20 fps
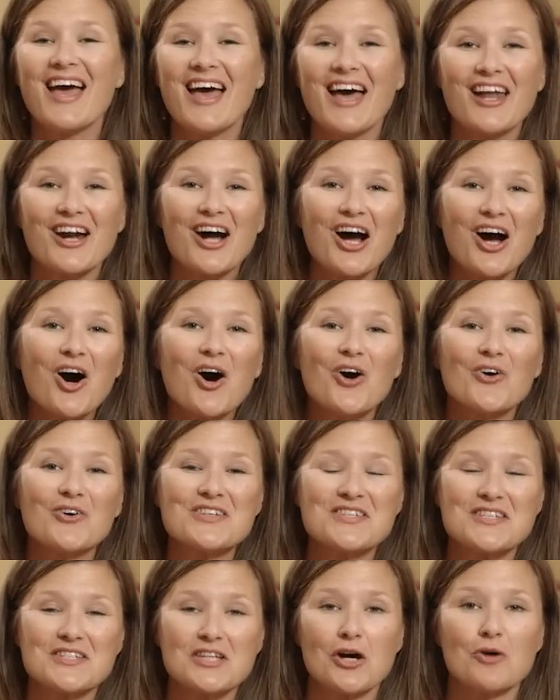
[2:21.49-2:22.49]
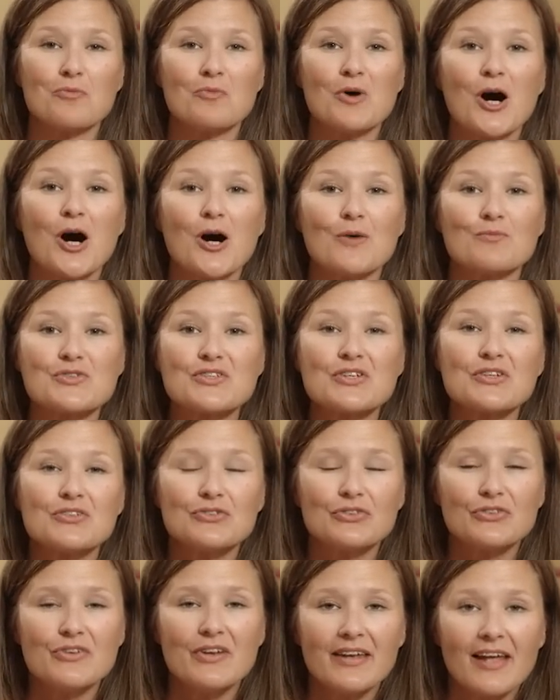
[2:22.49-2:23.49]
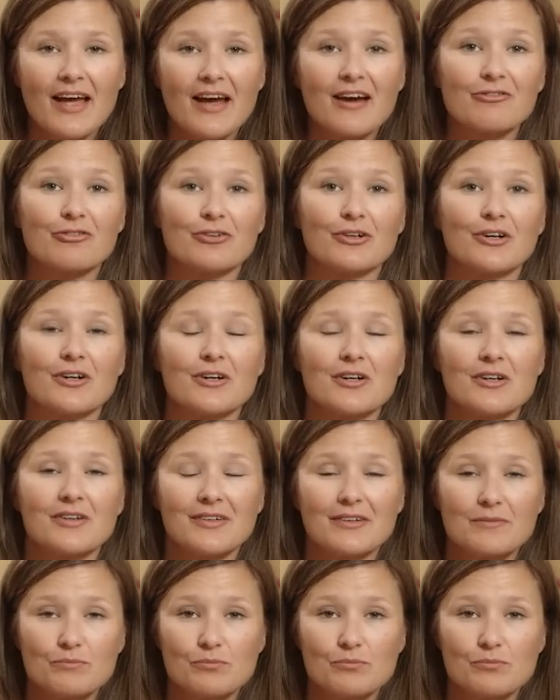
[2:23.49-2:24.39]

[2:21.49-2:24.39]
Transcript: And I always tell moms, never